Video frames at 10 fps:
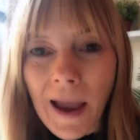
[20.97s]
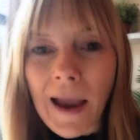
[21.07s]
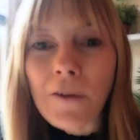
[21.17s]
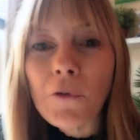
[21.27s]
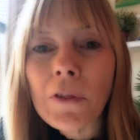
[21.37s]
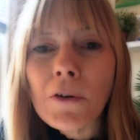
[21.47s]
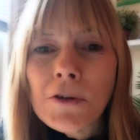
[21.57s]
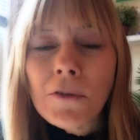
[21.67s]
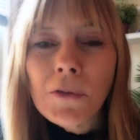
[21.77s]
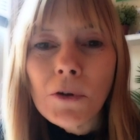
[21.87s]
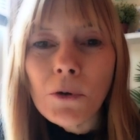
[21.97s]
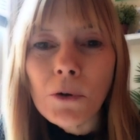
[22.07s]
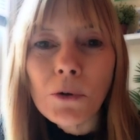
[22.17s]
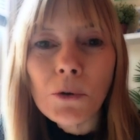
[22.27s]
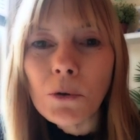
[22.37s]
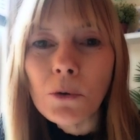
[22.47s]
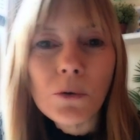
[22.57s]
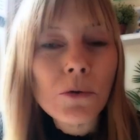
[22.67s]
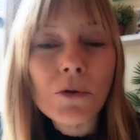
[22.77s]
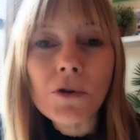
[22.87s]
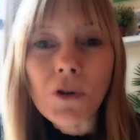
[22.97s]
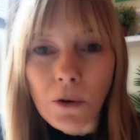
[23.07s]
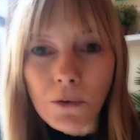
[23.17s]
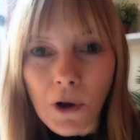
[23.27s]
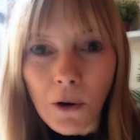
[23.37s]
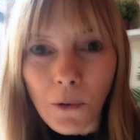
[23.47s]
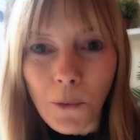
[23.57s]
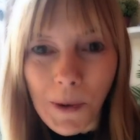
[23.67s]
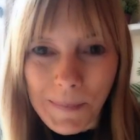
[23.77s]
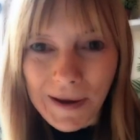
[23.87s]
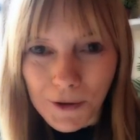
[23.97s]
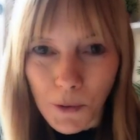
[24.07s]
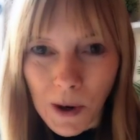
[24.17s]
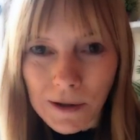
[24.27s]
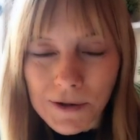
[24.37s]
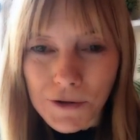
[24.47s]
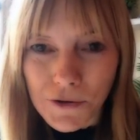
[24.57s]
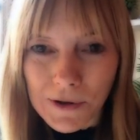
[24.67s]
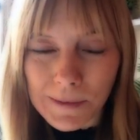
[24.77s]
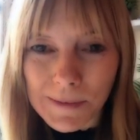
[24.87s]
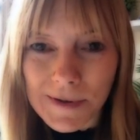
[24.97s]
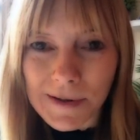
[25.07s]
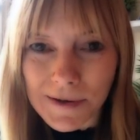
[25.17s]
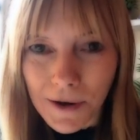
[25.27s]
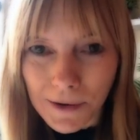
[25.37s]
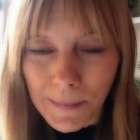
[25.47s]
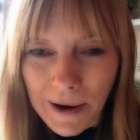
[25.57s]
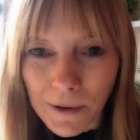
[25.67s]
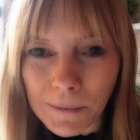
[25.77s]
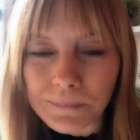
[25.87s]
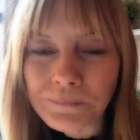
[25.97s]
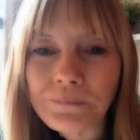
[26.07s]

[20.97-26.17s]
And for those of you who don't know what Paint Your Wildest Dreams is all about,